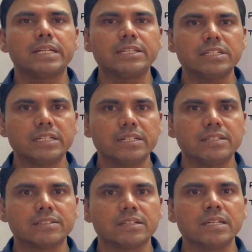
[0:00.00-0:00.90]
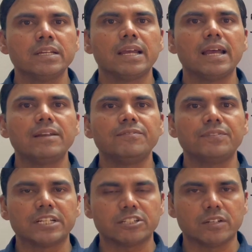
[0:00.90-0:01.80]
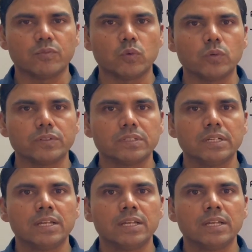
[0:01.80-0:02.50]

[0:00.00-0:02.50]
tension in a string and friction force.